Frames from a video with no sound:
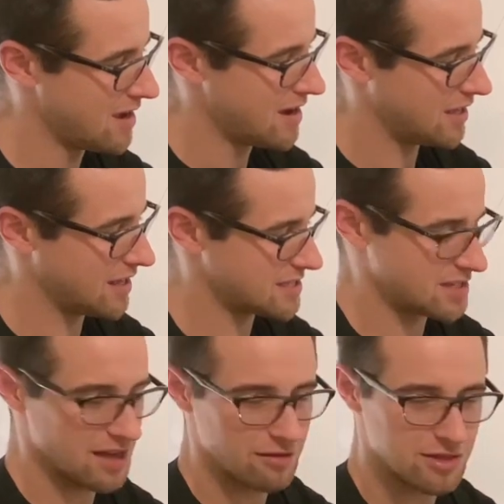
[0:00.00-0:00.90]
and that's
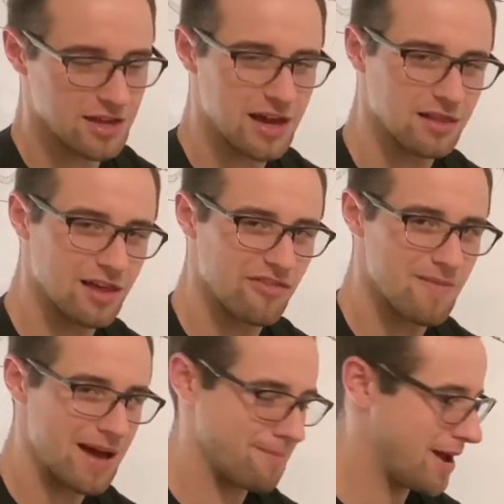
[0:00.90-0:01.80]
another thing I love
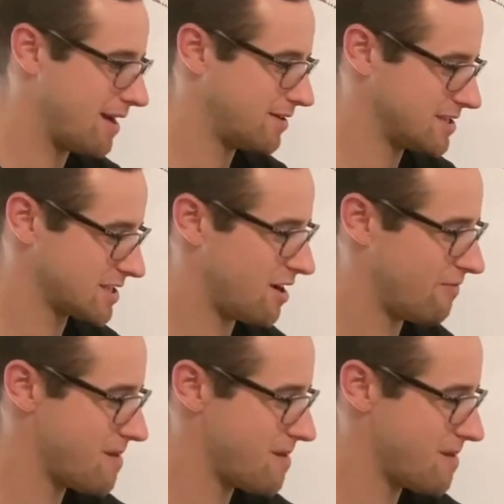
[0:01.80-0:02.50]
about Pound disc golf